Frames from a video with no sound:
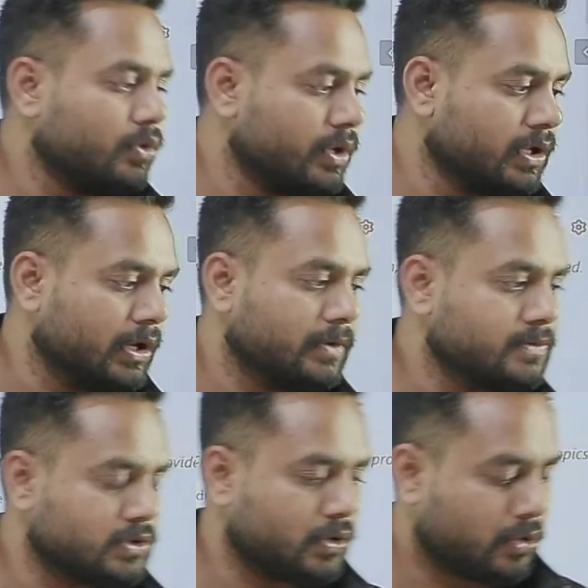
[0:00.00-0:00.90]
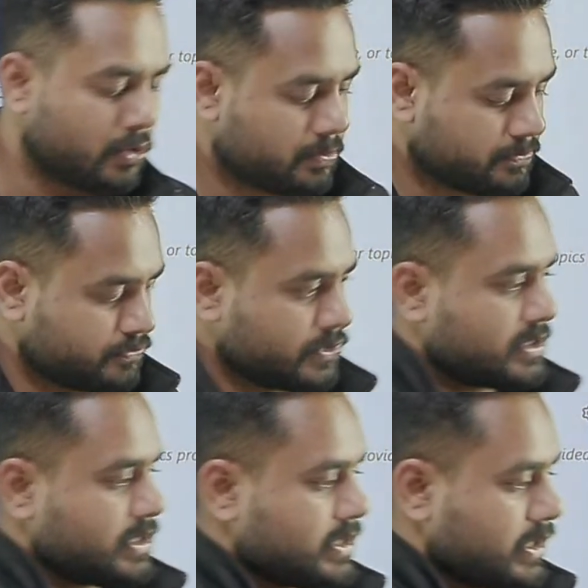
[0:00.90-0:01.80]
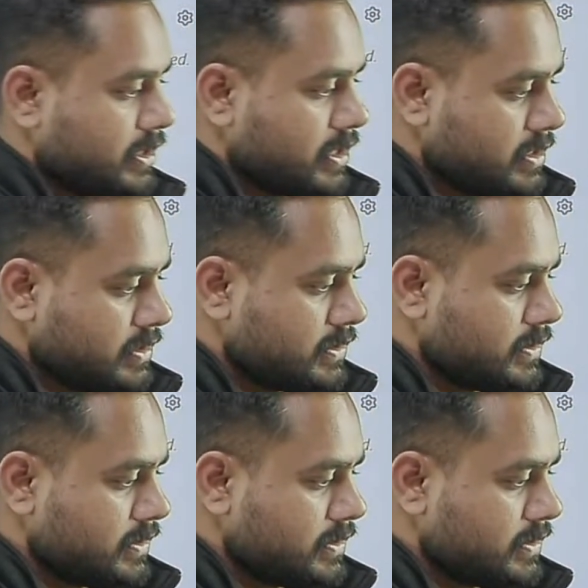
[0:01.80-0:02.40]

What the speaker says: here, so just a second guys.